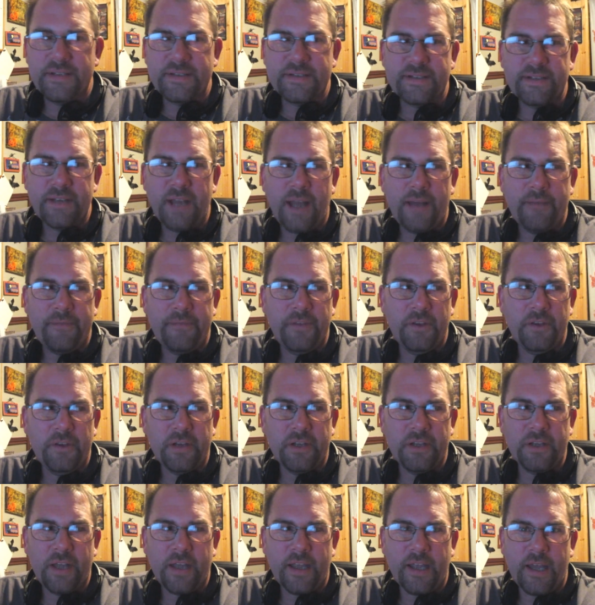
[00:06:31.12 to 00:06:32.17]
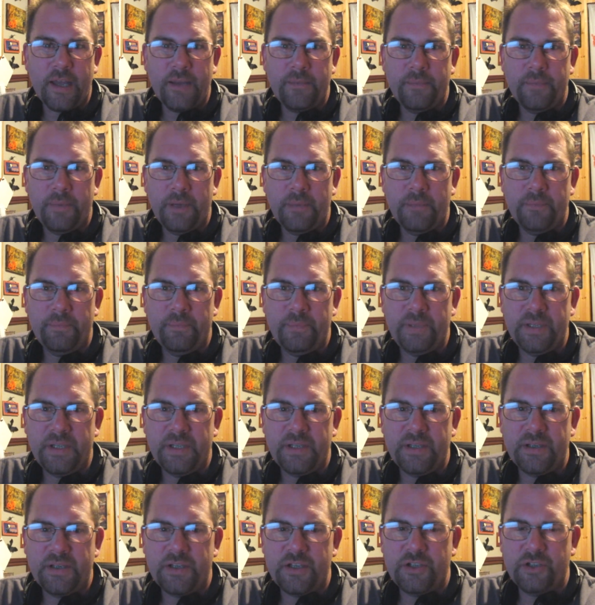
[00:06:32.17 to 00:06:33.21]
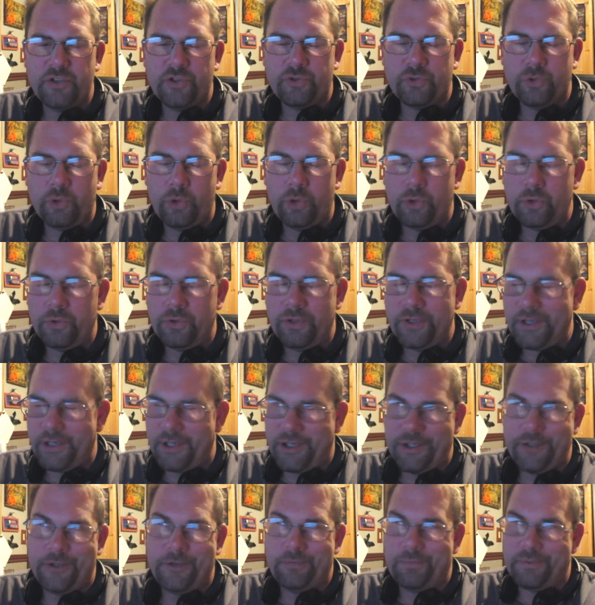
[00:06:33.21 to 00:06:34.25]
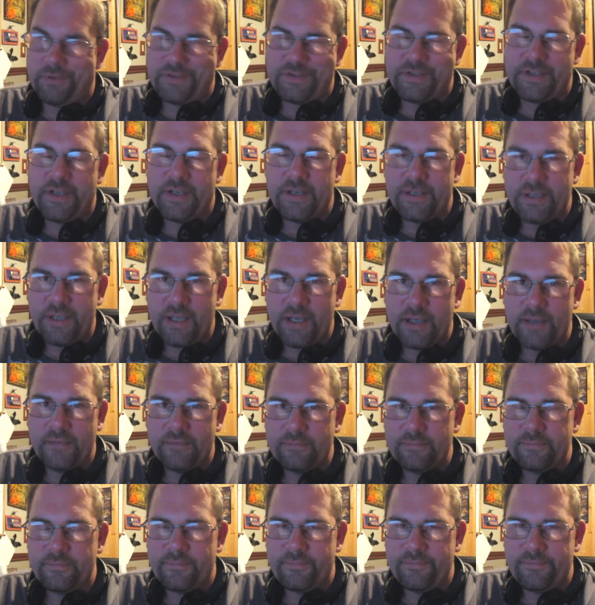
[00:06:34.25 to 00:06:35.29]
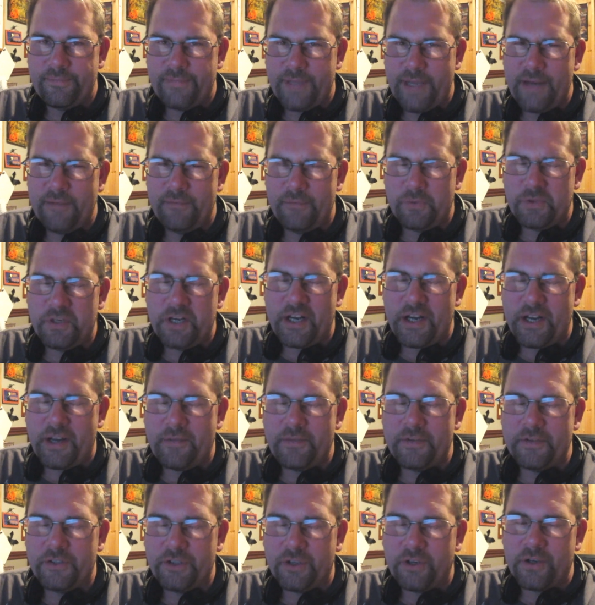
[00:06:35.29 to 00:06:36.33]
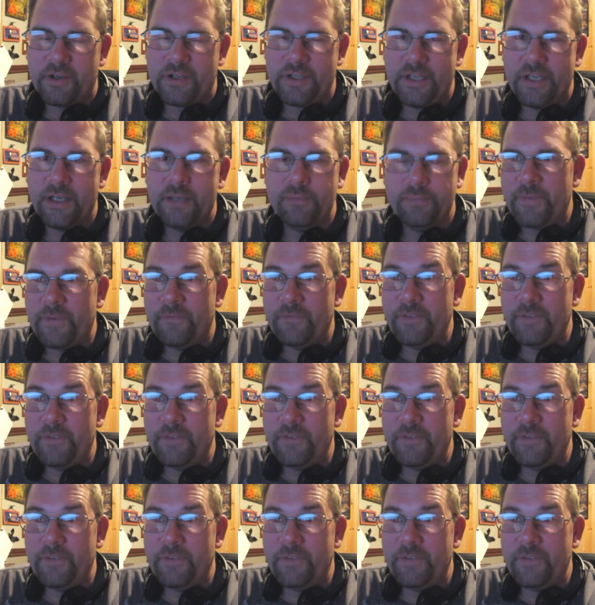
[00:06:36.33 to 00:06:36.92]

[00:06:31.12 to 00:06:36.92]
is not feeling like I'm being controlled 100% yet. We're not out of the dark yet.